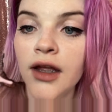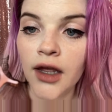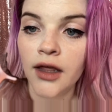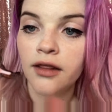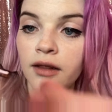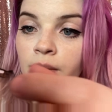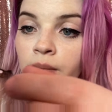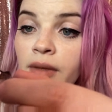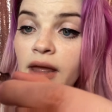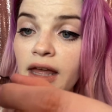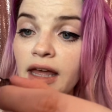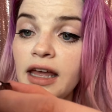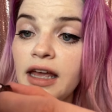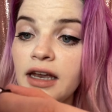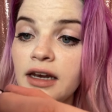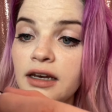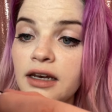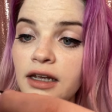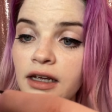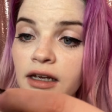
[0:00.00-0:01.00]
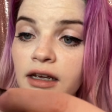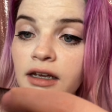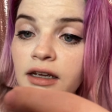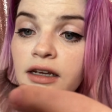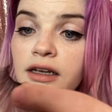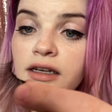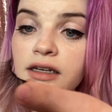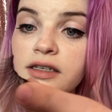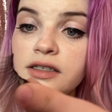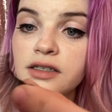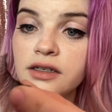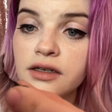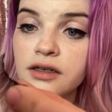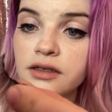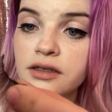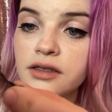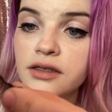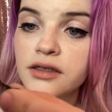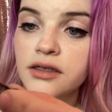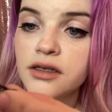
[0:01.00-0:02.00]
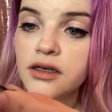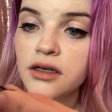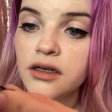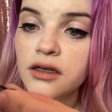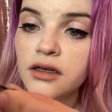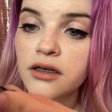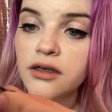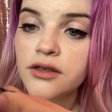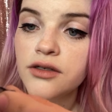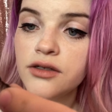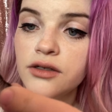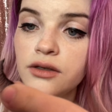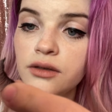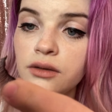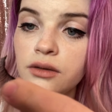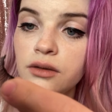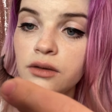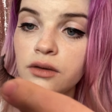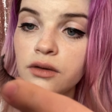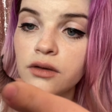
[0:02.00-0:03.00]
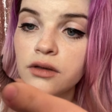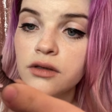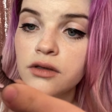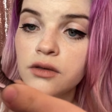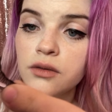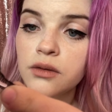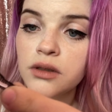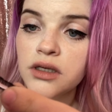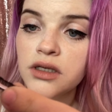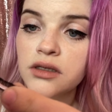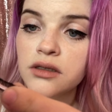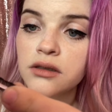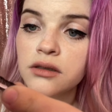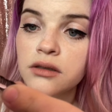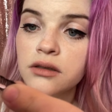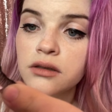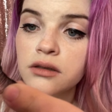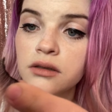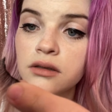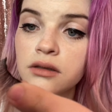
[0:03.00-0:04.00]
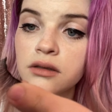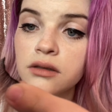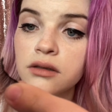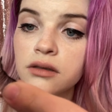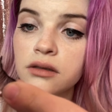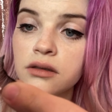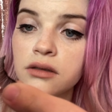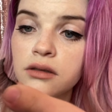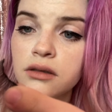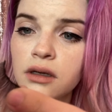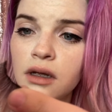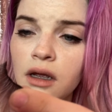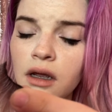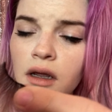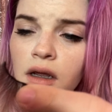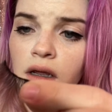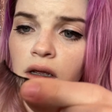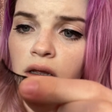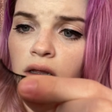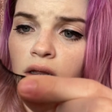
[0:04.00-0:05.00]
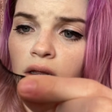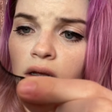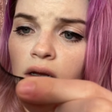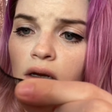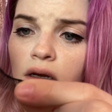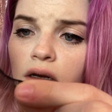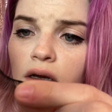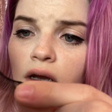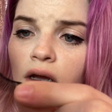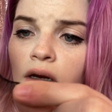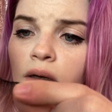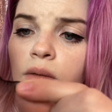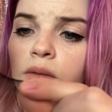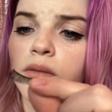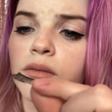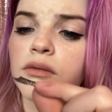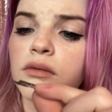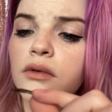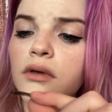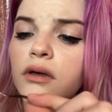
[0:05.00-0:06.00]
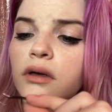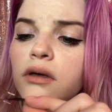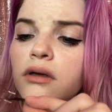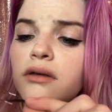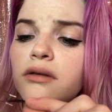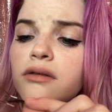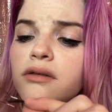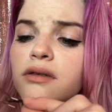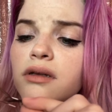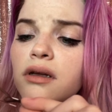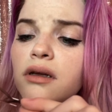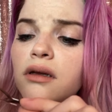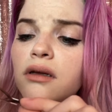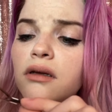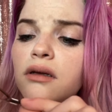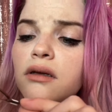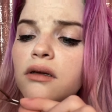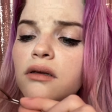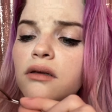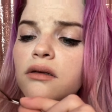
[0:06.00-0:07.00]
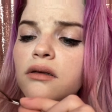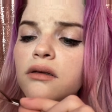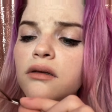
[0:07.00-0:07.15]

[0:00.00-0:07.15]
The magnets are stuck to the tweezers. I don't understand.